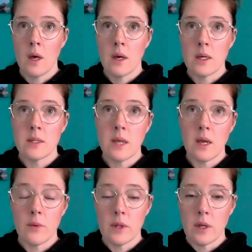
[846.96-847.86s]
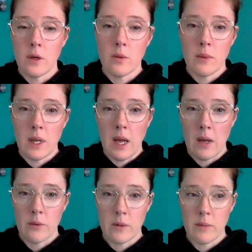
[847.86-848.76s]
he's saying with the human
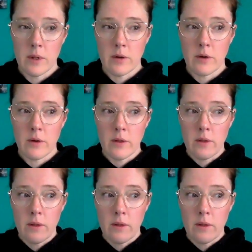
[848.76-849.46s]
and with Mother Earth,